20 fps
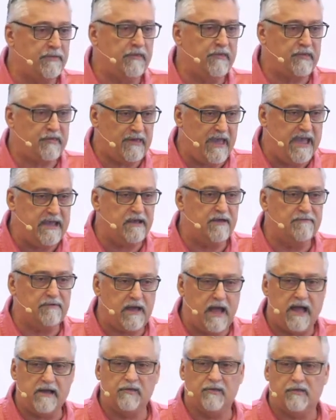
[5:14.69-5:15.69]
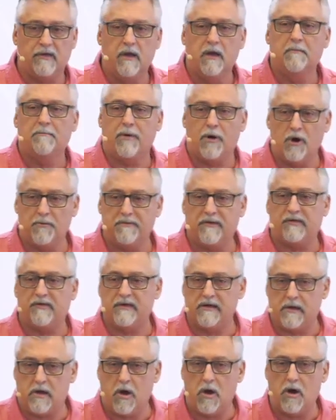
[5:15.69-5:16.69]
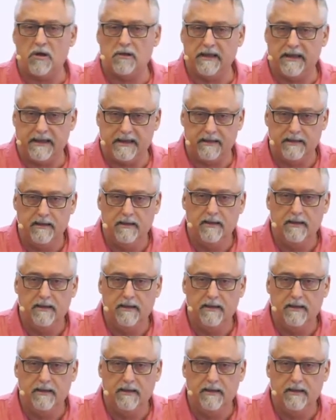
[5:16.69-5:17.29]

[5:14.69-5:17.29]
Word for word: the sake of God's purpose and calling.